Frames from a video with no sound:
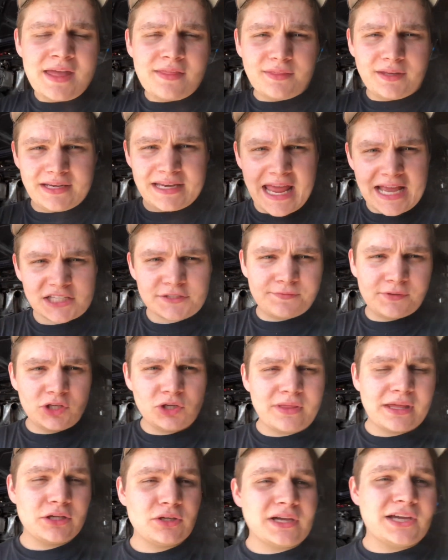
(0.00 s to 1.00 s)
The next
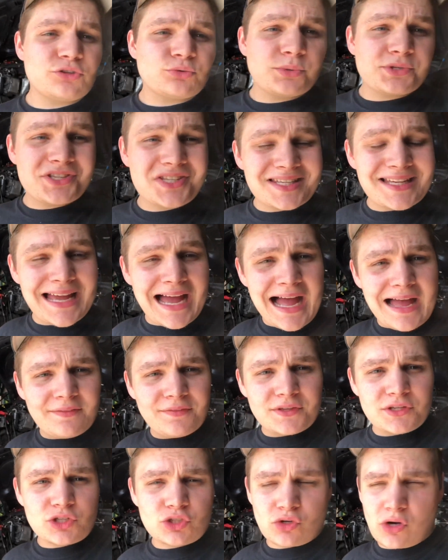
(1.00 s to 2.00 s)
video that you guys will see
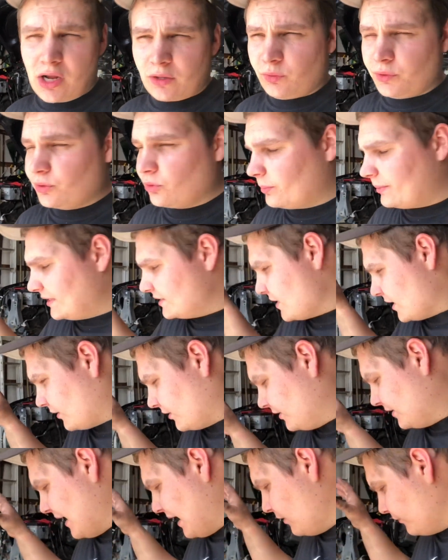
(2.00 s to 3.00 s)
on this truck, we will be
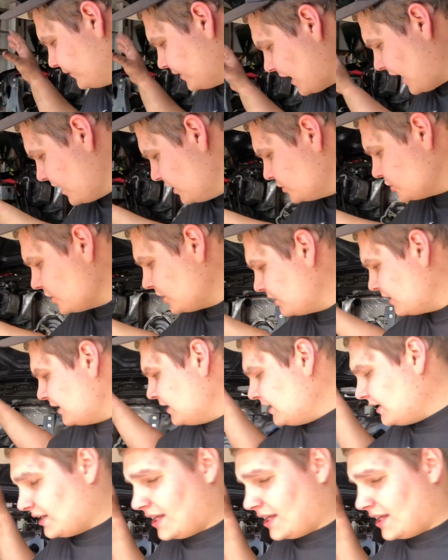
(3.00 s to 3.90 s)
tearing down the engine,